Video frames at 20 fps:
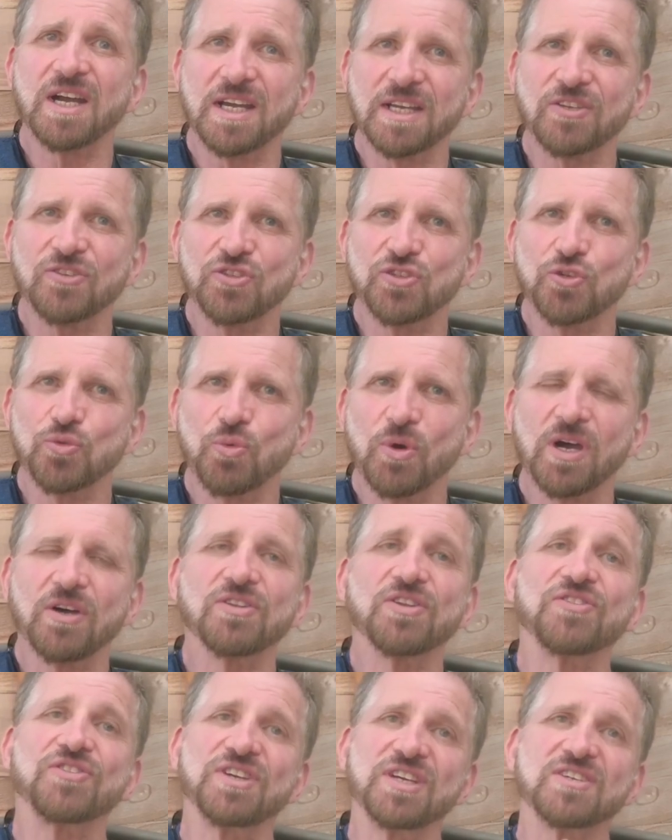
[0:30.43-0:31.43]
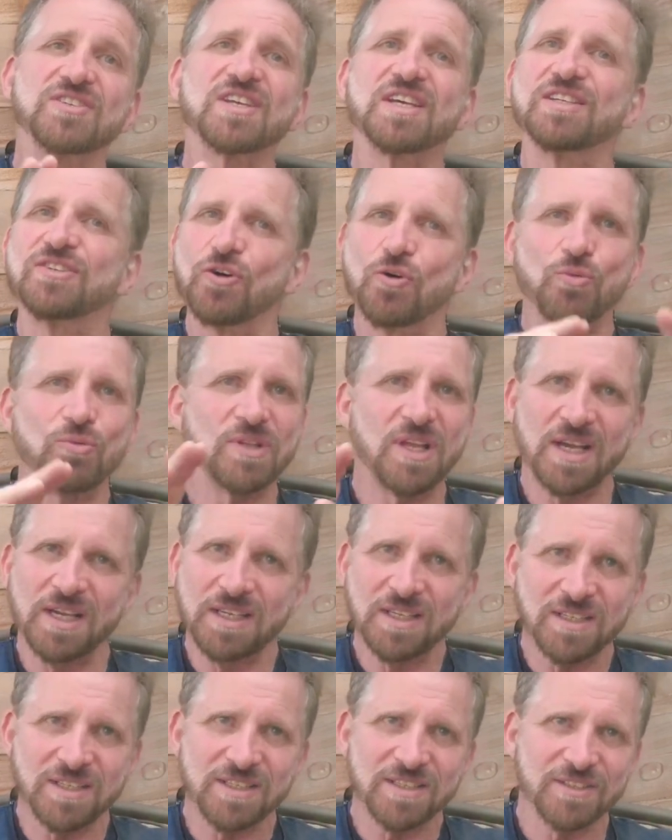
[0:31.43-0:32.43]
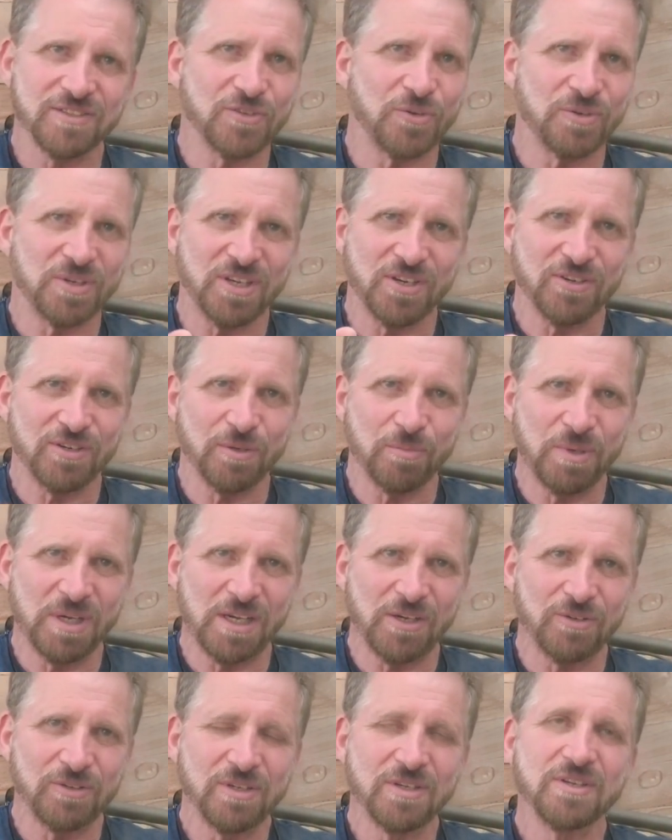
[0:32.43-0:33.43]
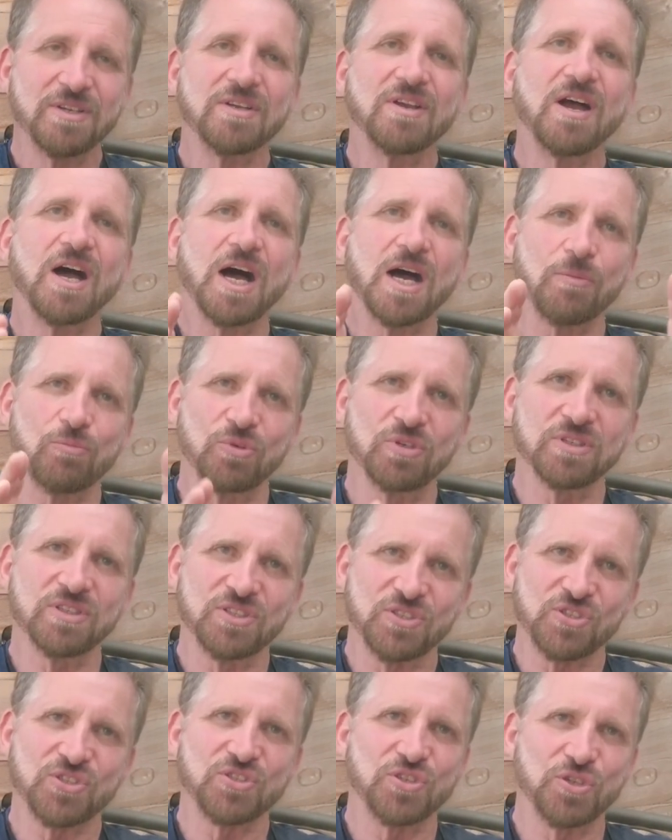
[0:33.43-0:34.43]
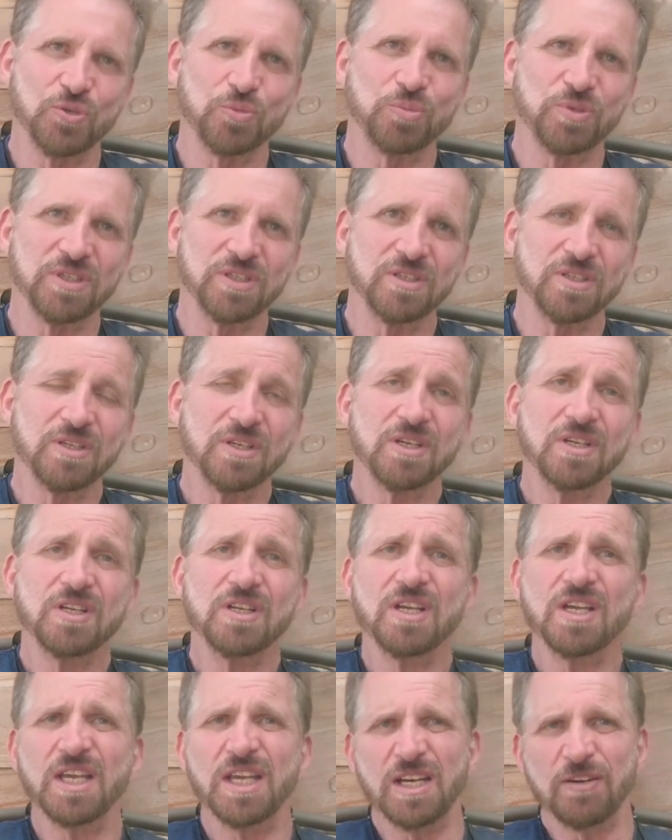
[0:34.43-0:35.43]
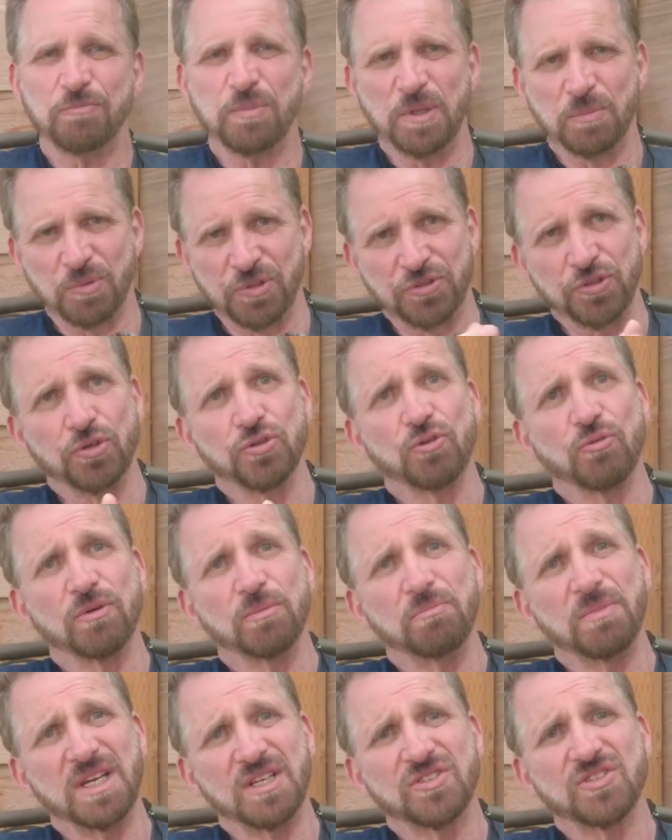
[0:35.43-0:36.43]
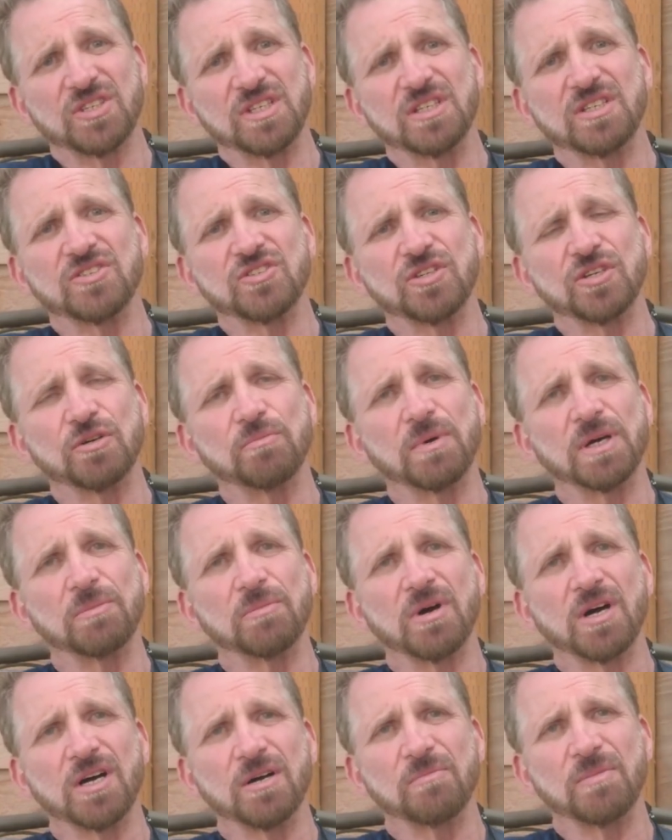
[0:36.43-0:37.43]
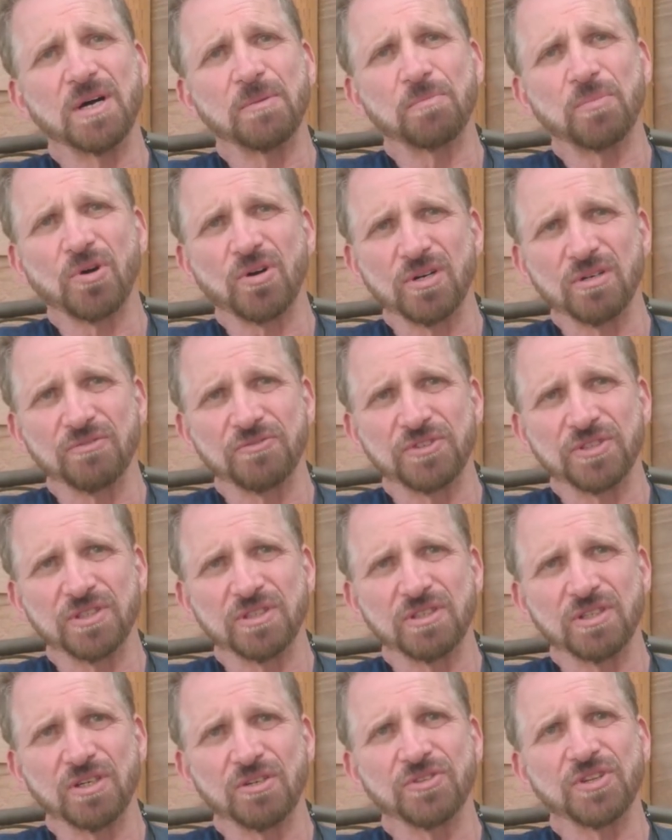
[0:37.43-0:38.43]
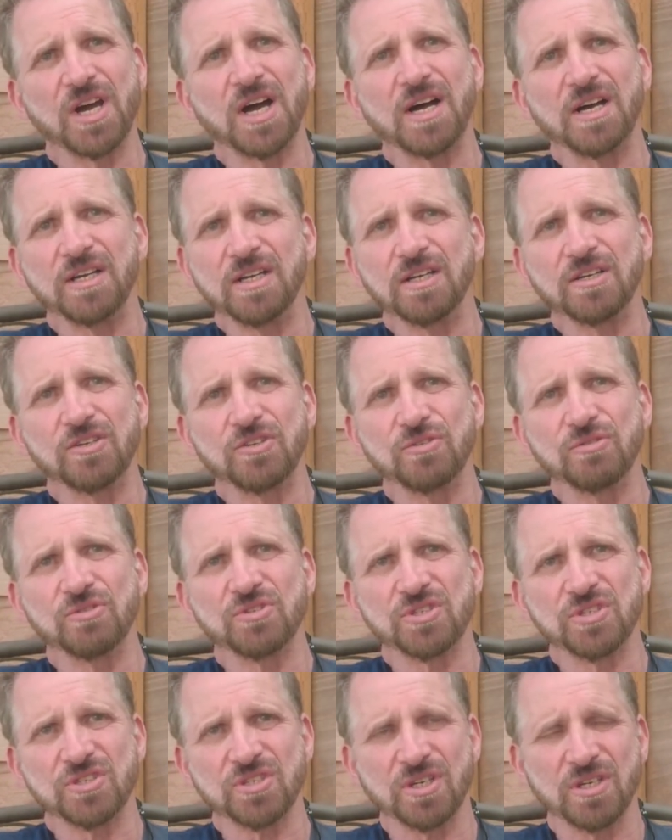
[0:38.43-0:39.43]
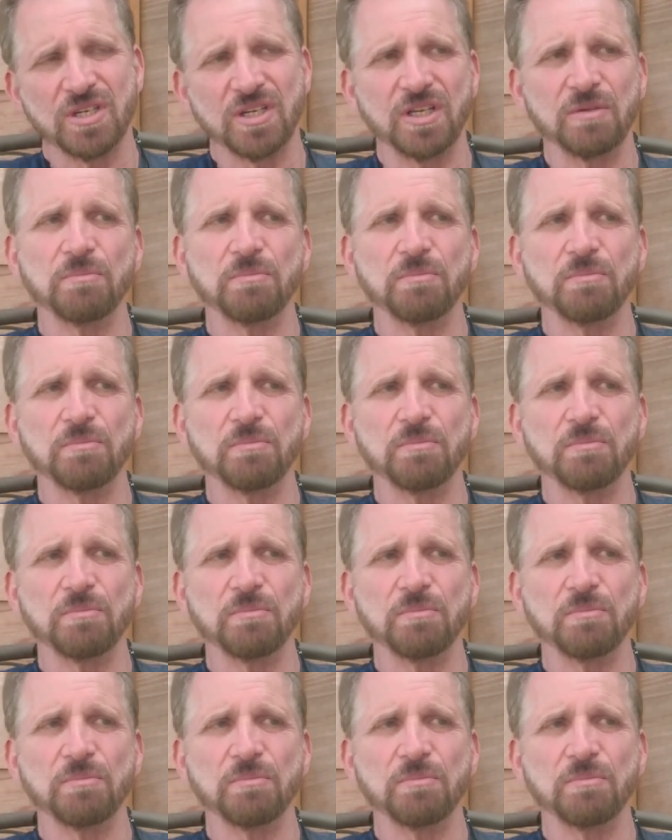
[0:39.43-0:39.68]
I can do well. The things I don't like and don't care about, I'm really stupid. And if people don't know what Mensa is, my mom, I'm part of the, the High IQ Society.